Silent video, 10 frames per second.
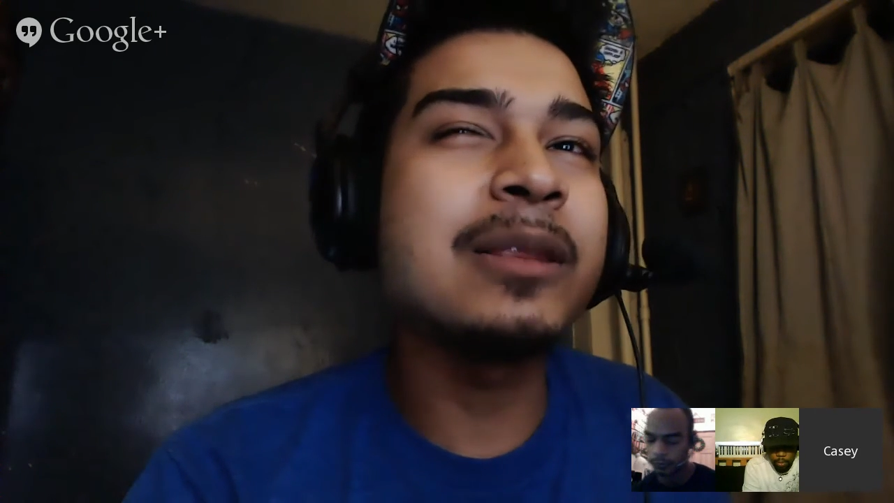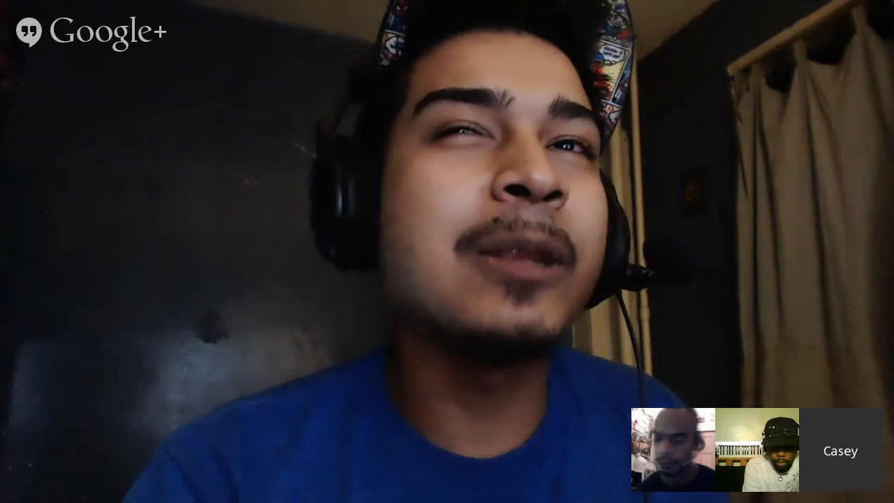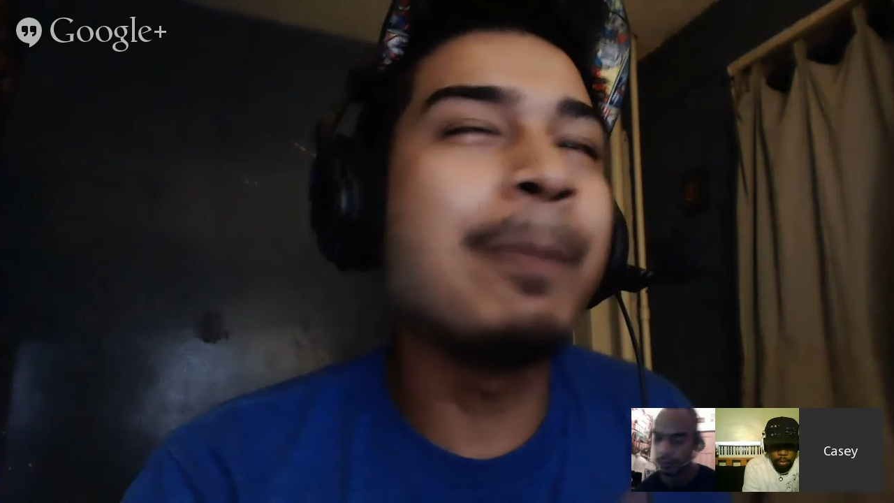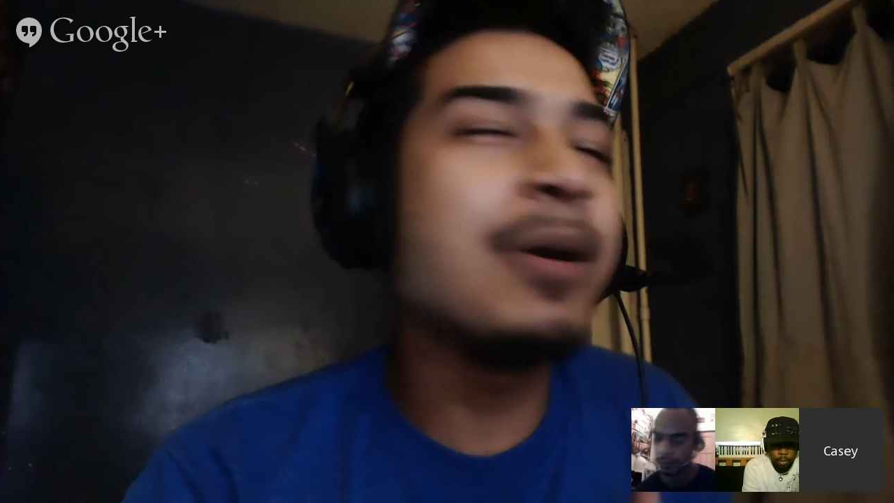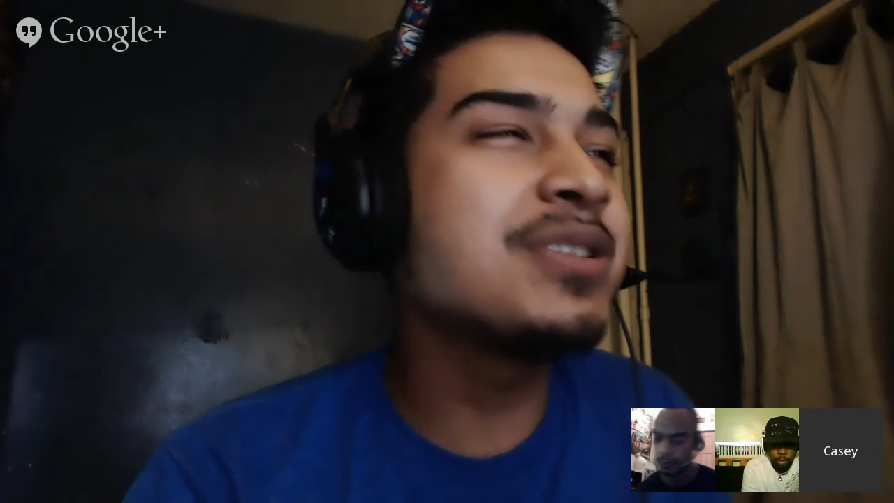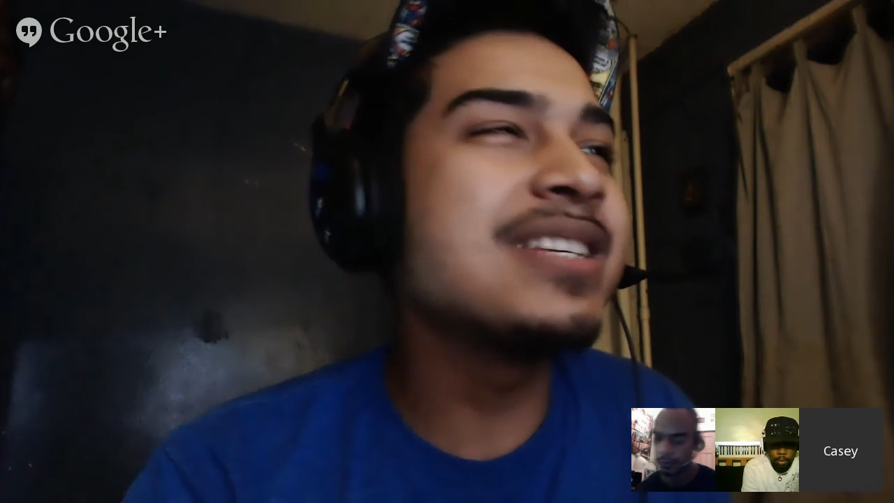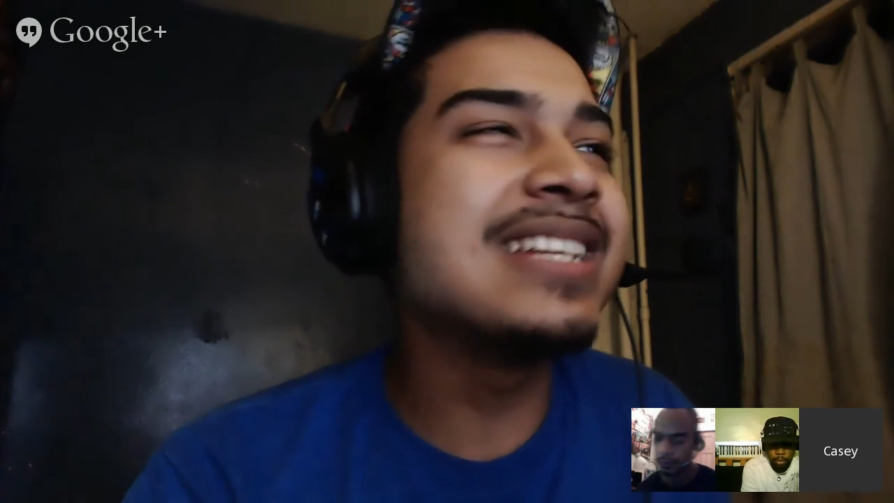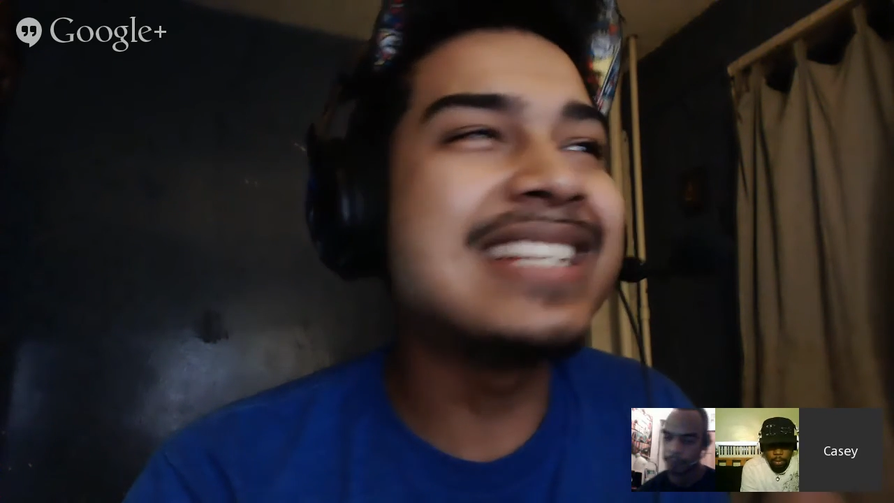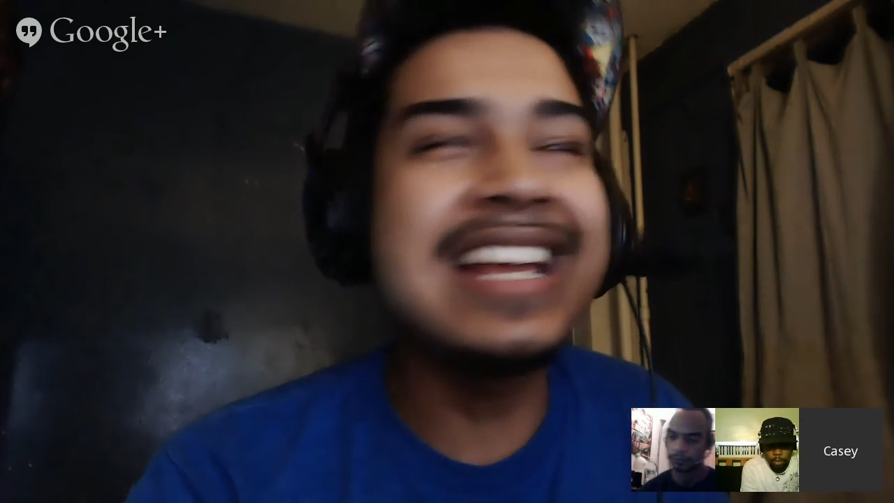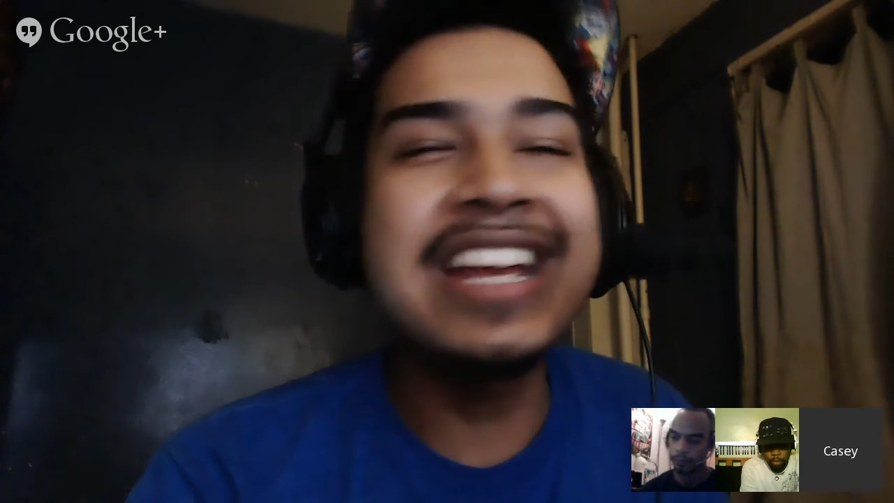the person
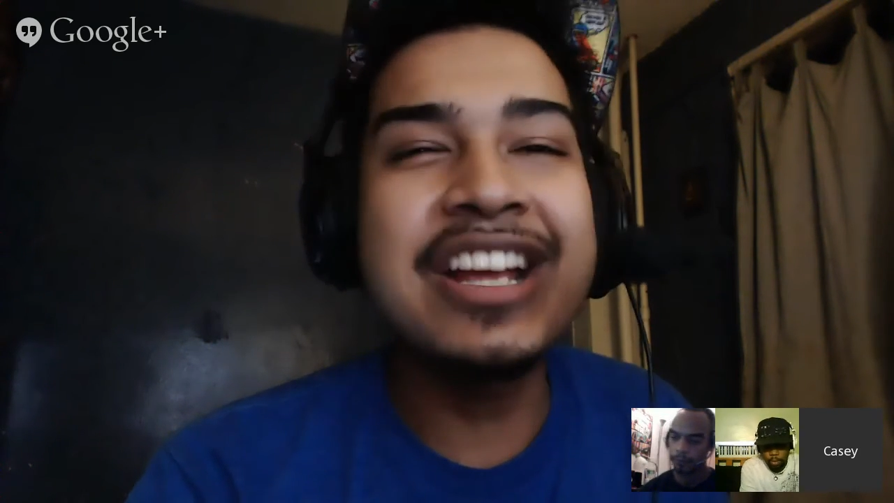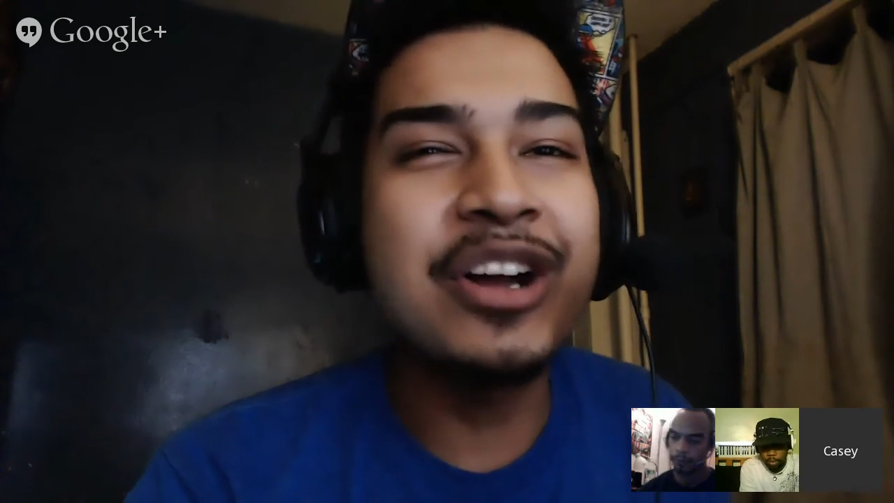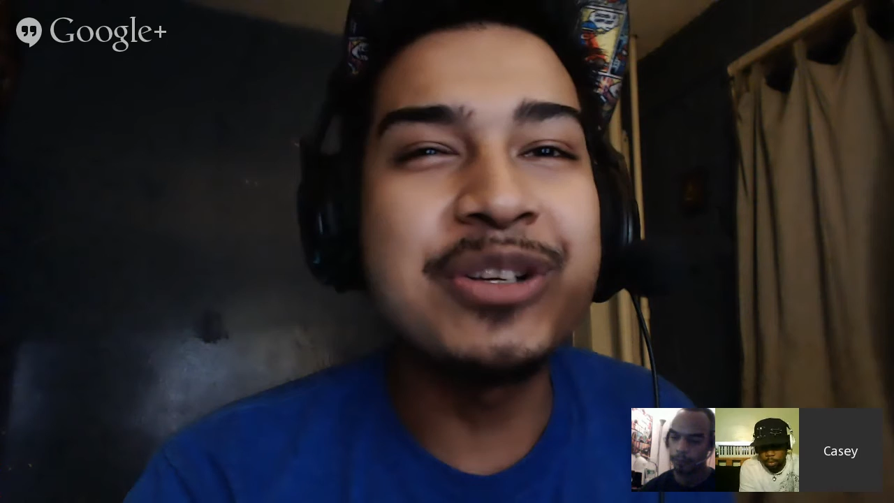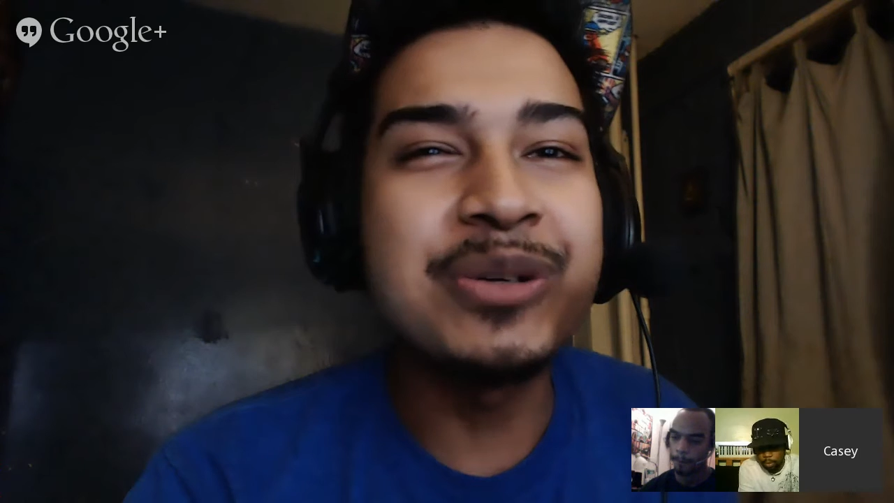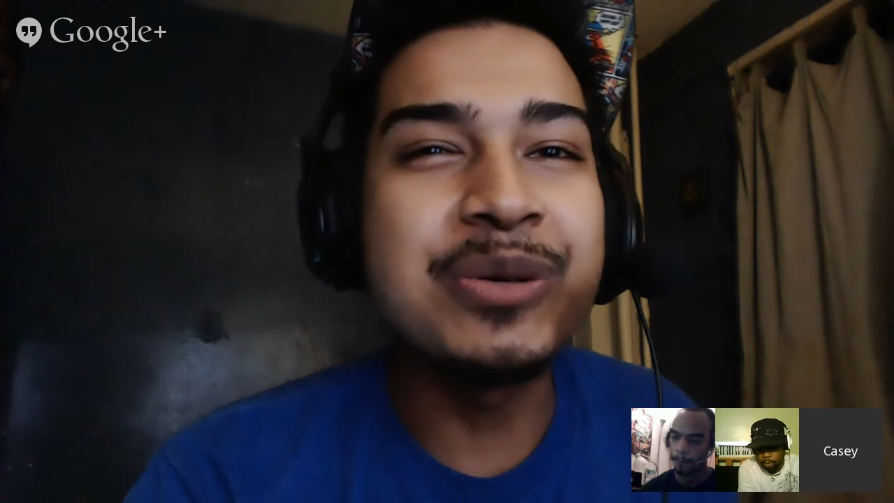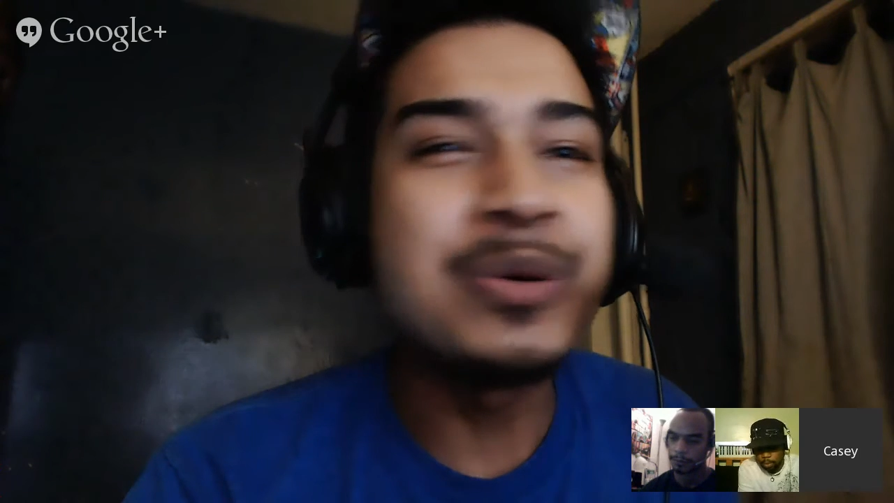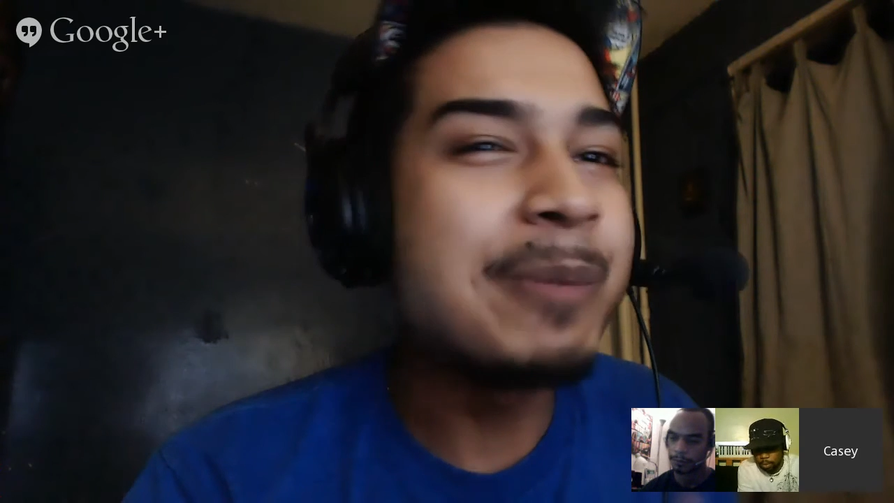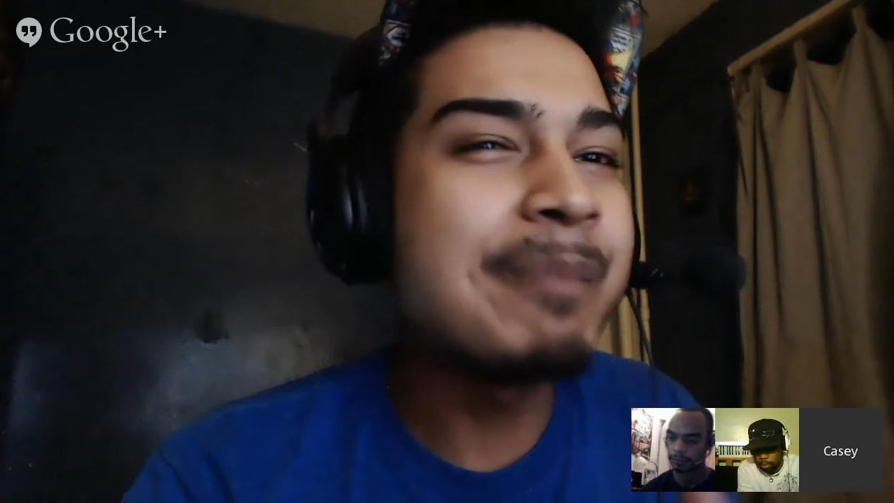is hitting on you.